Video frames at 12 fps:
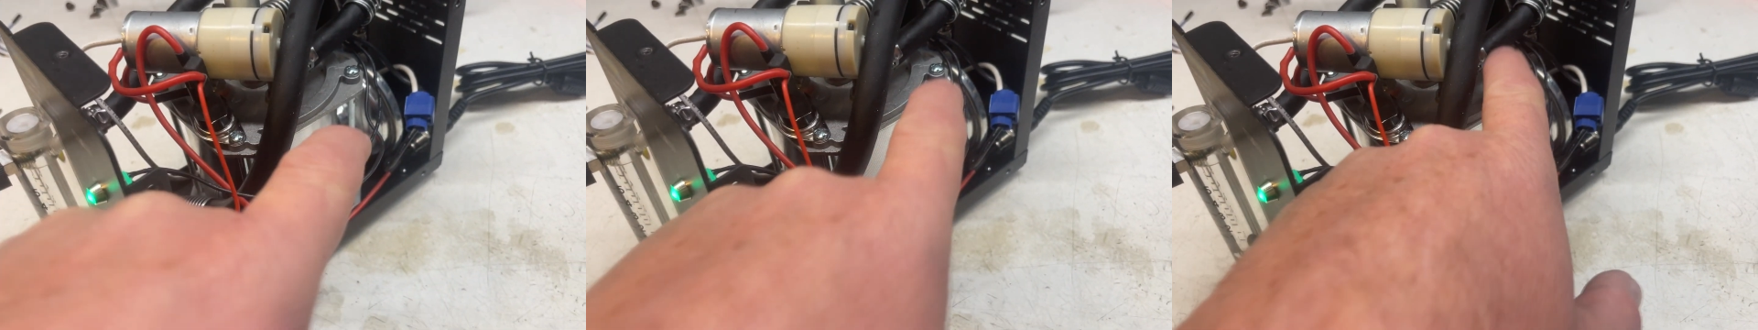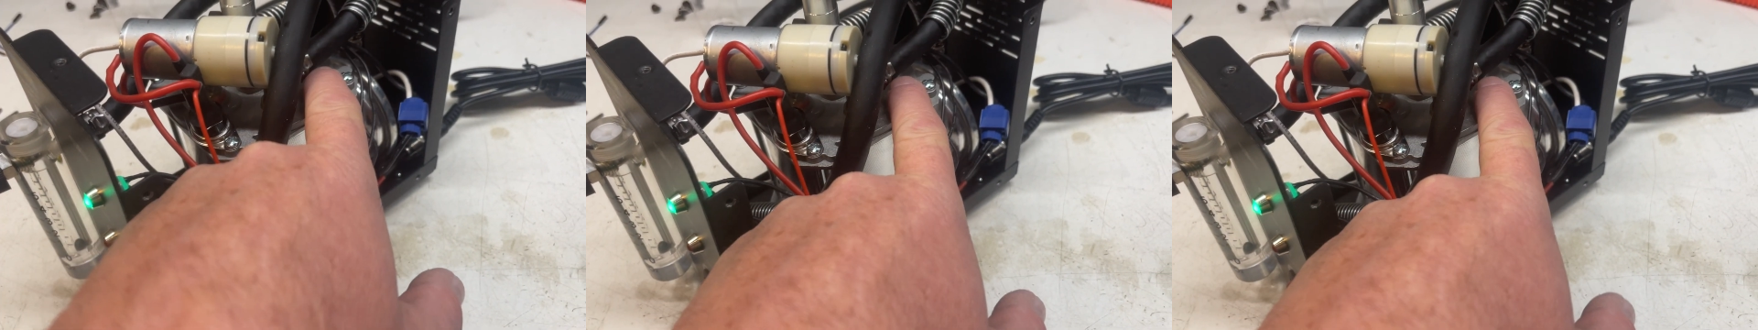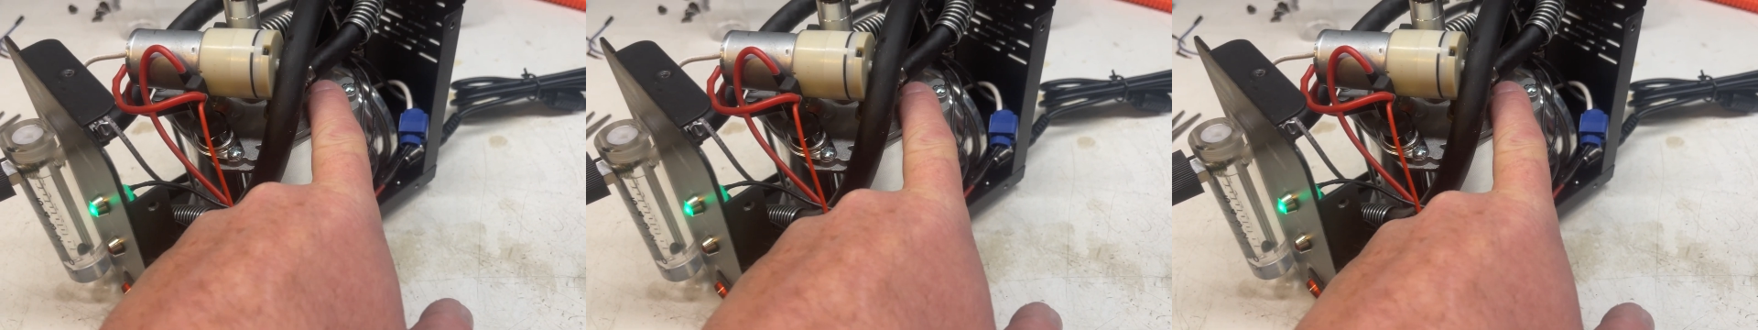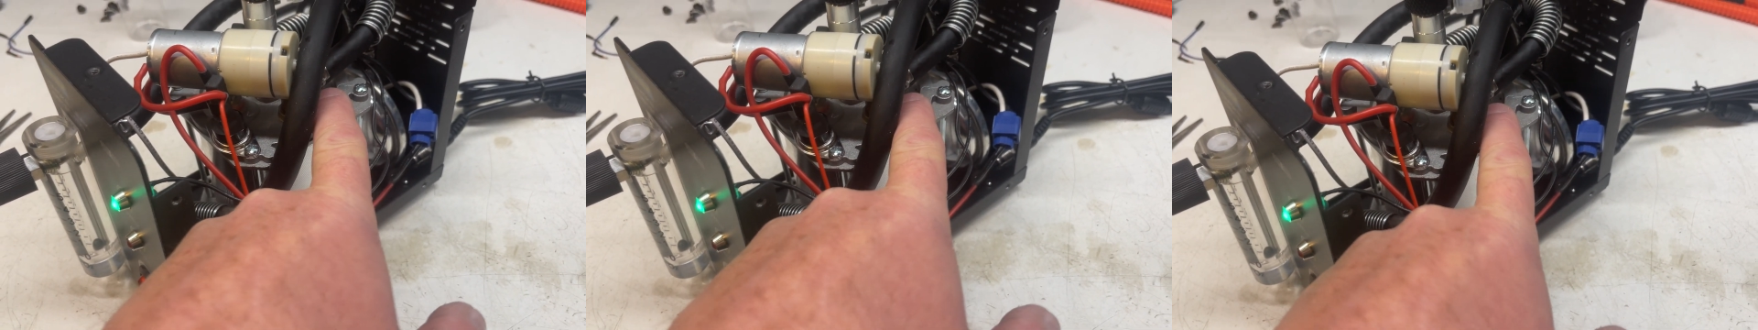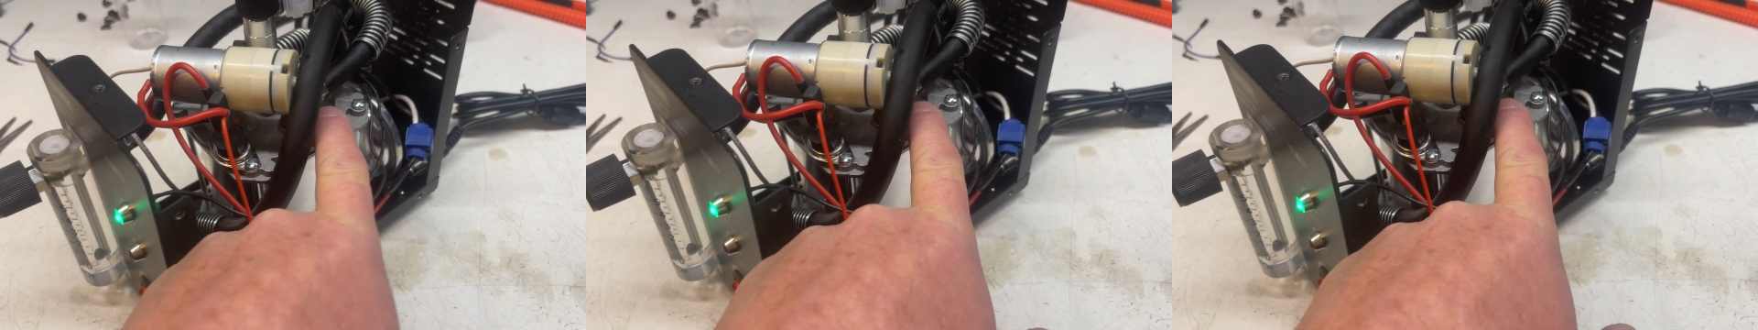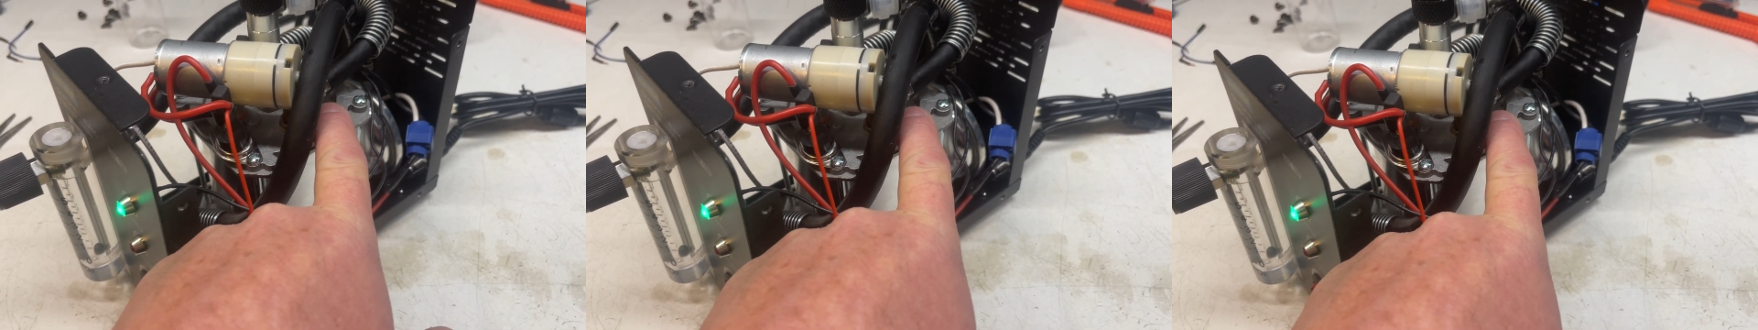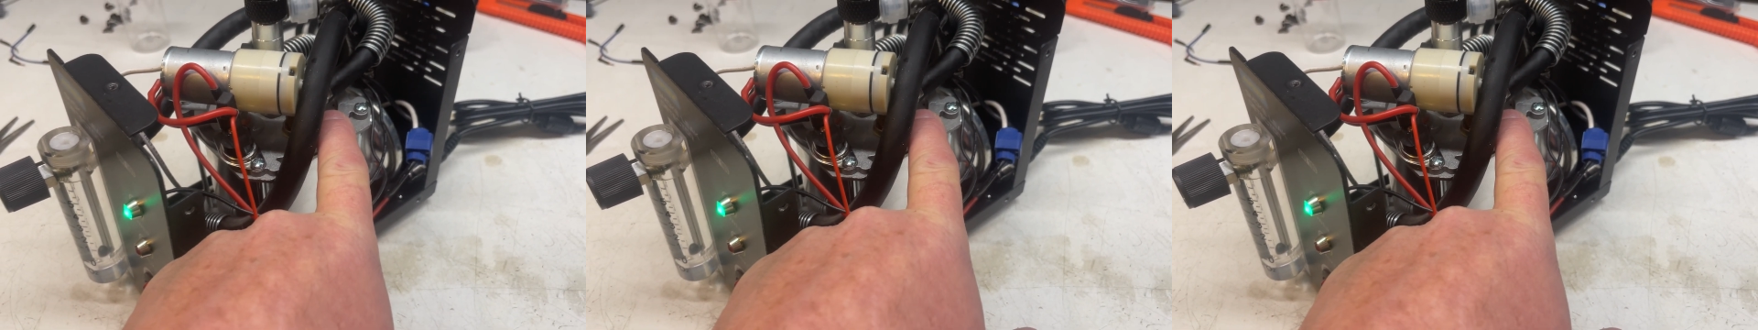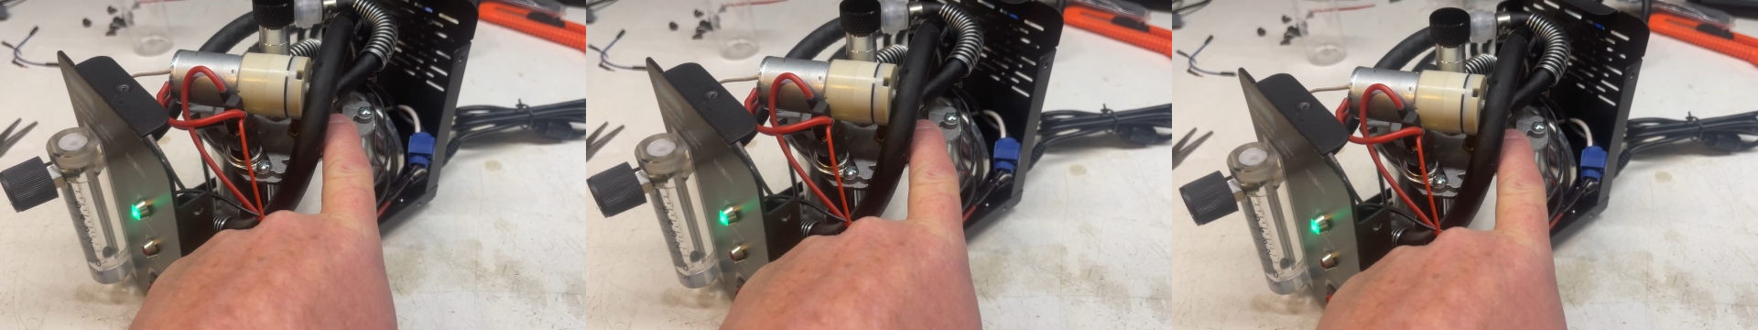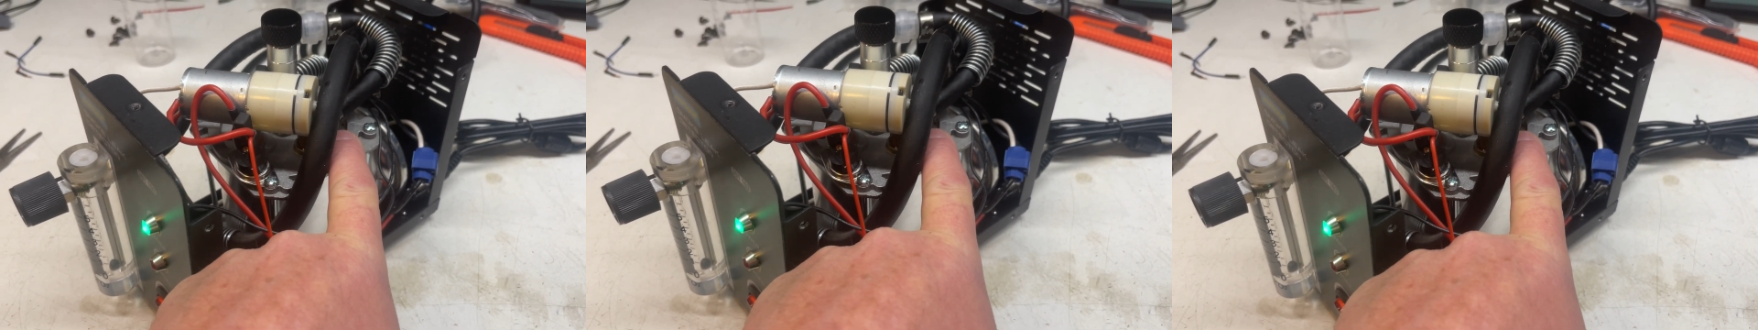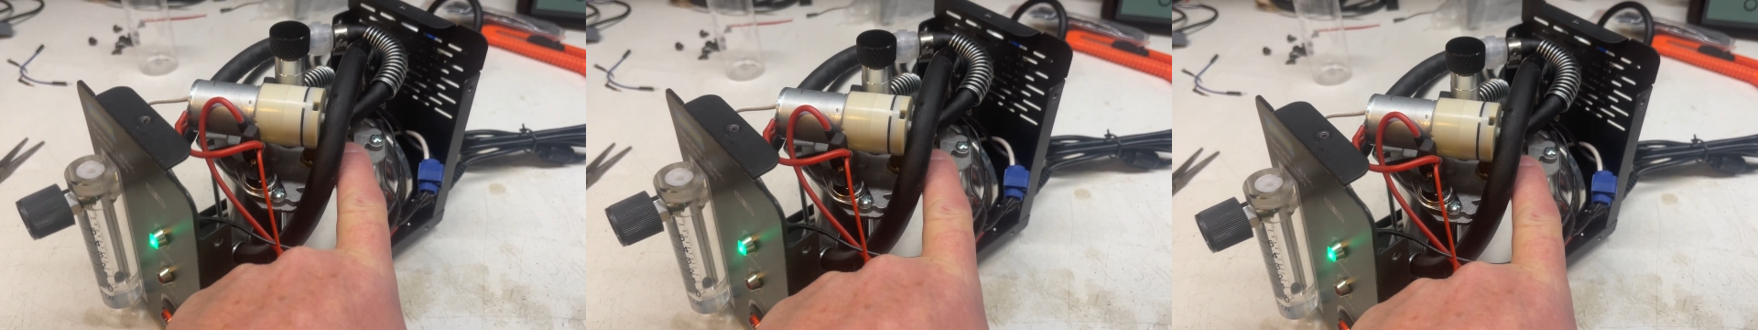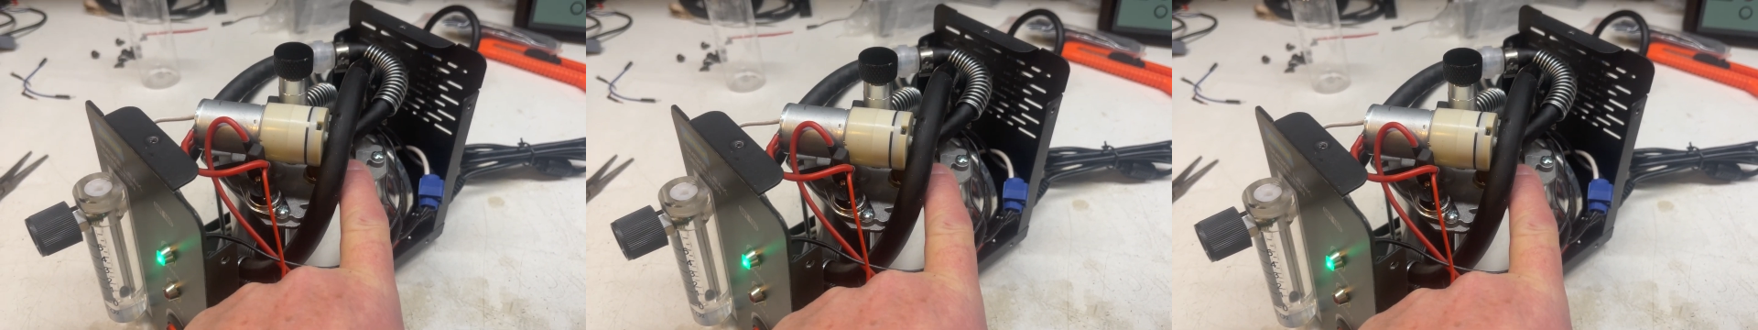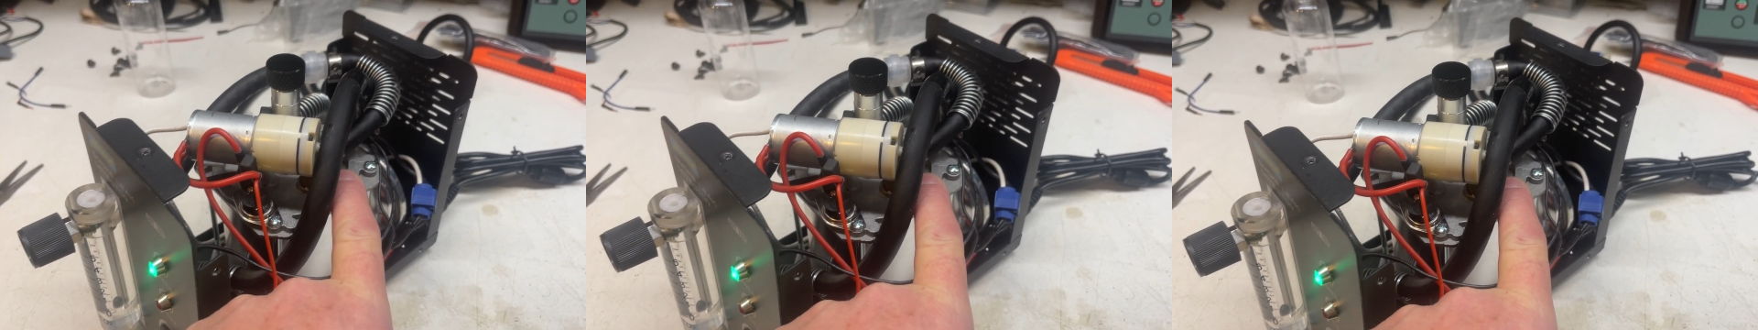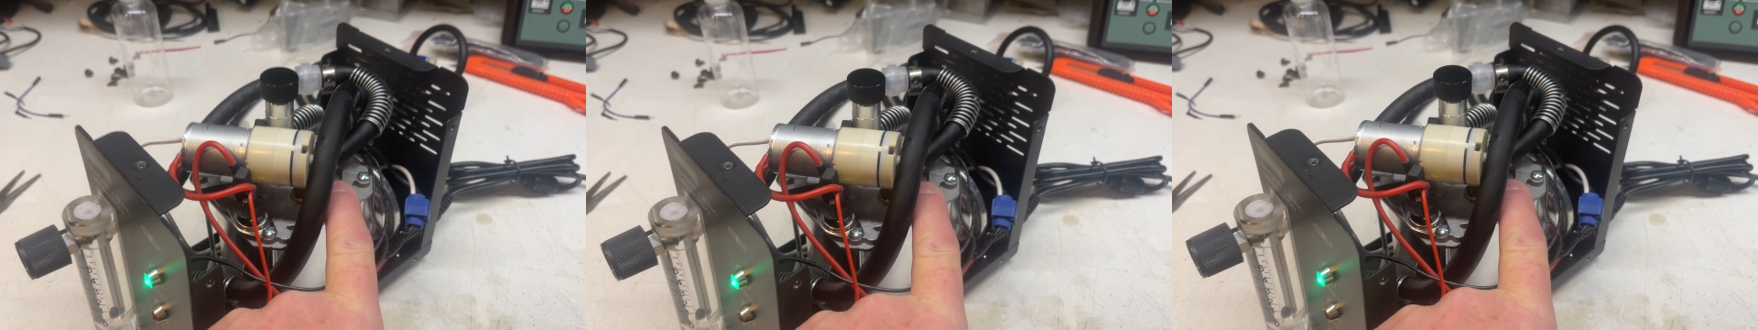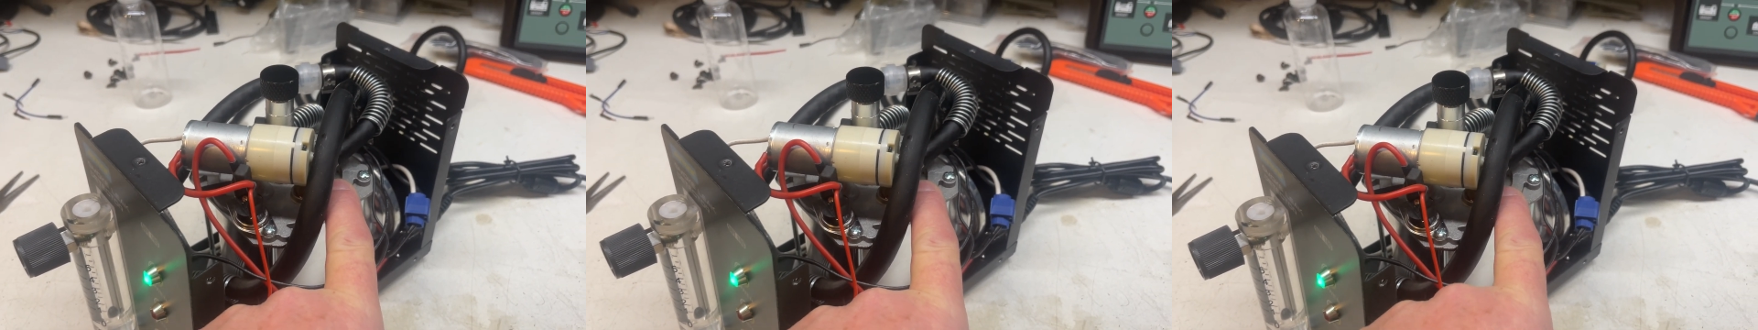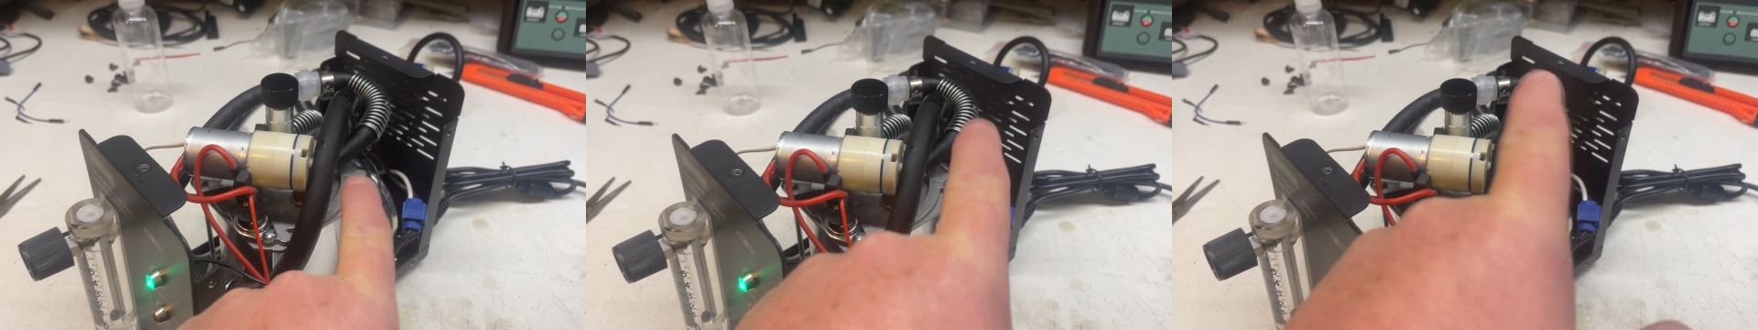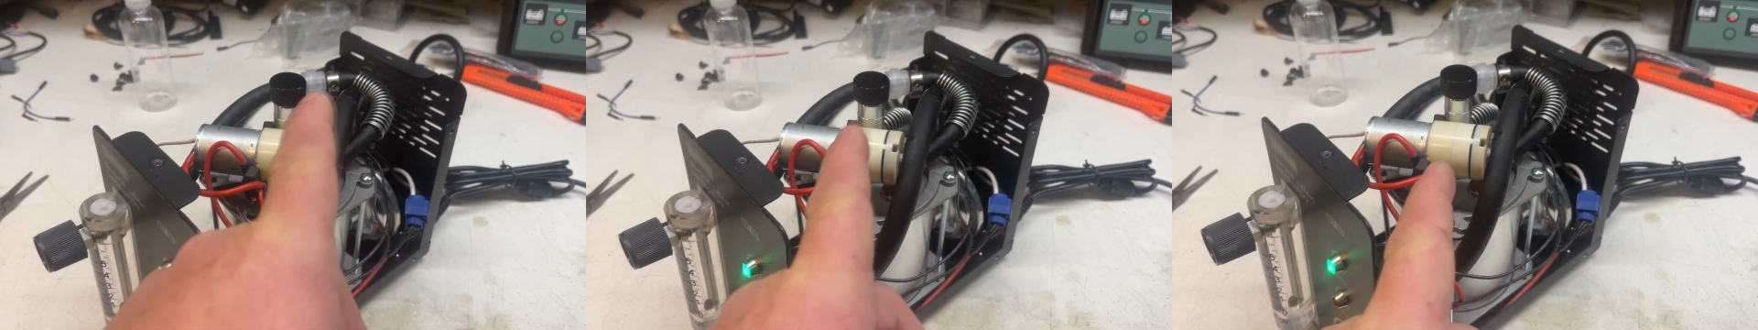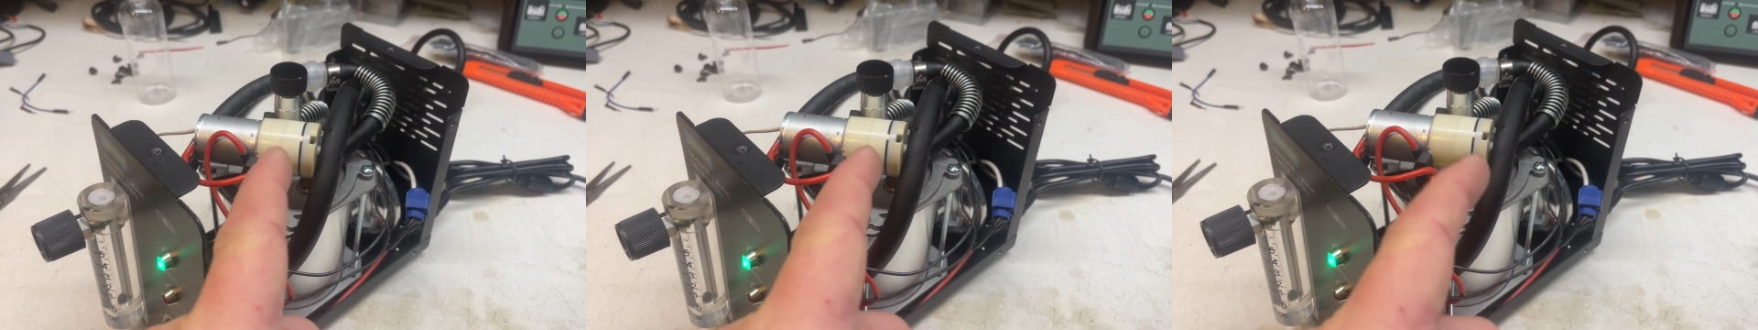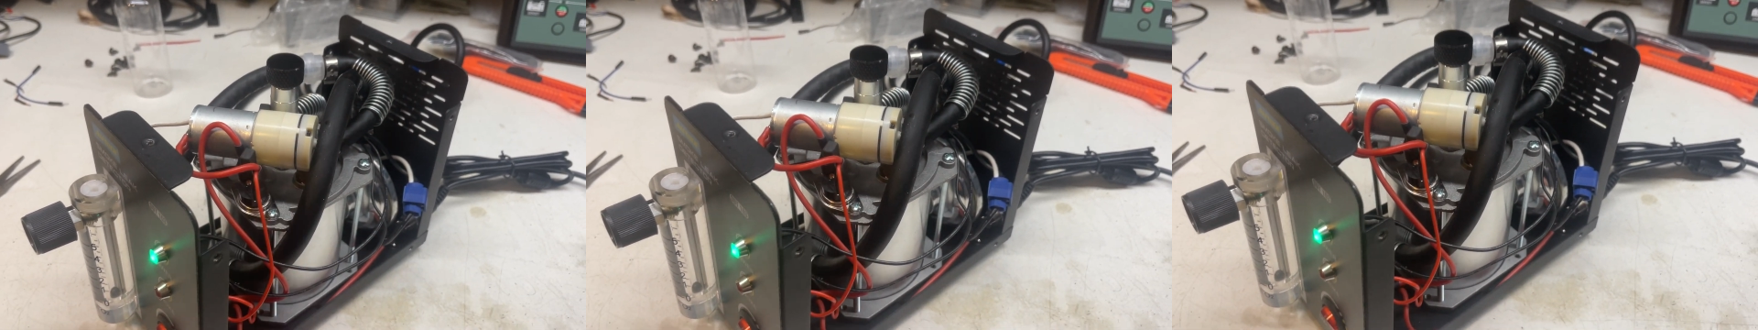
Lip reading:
[unreadable: no face in view]